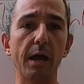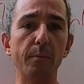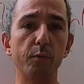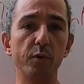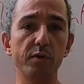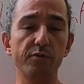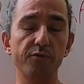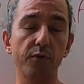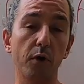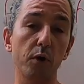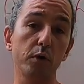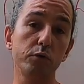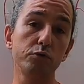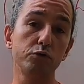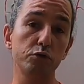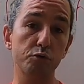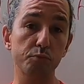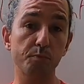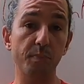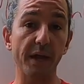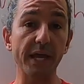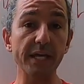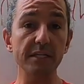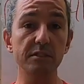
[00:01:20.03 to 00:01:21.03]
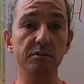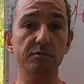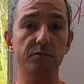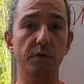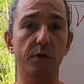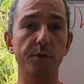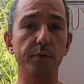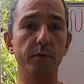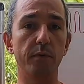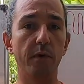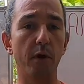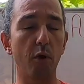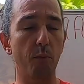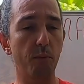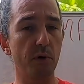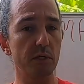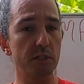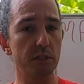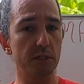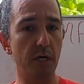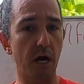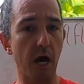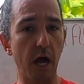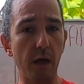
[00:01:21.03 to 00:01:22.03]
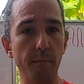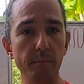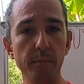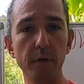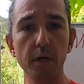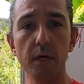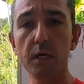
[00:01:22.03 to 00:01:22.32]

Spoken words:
We follow space very well, but time,